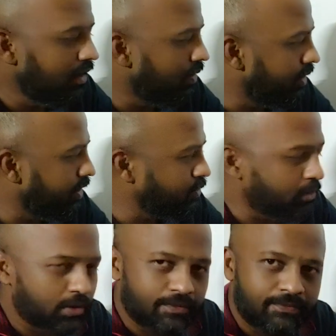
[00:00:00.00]
Okay, so
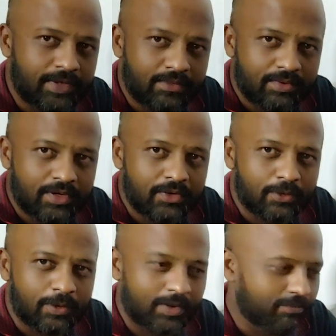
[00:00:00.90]
you have fever,
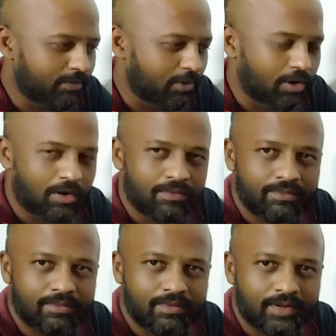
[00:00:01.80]
you have
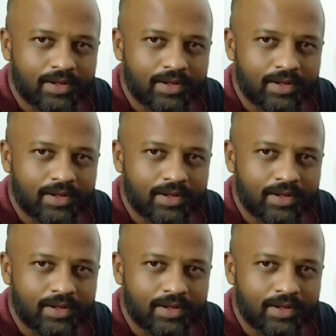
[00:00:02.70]
cough,